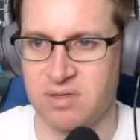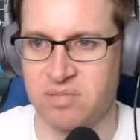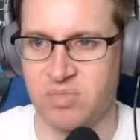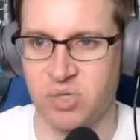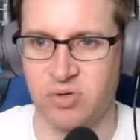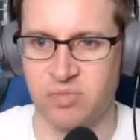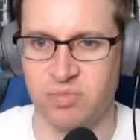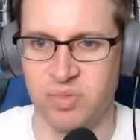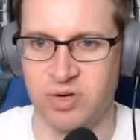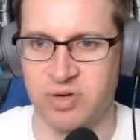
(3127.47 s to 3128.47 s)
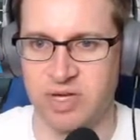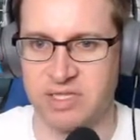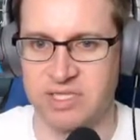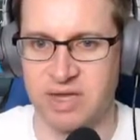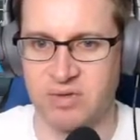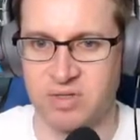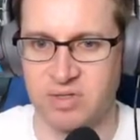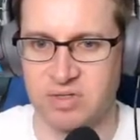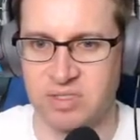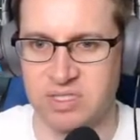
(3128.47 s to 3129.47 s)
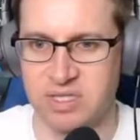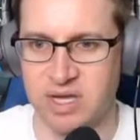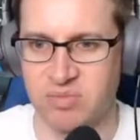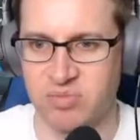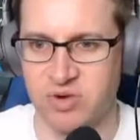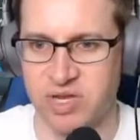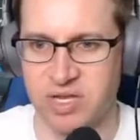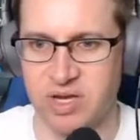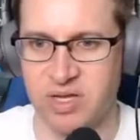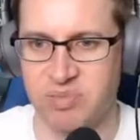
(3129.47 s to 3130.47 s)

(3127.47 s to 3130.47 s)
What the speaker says: Boom. Okay, is that... Did that break? It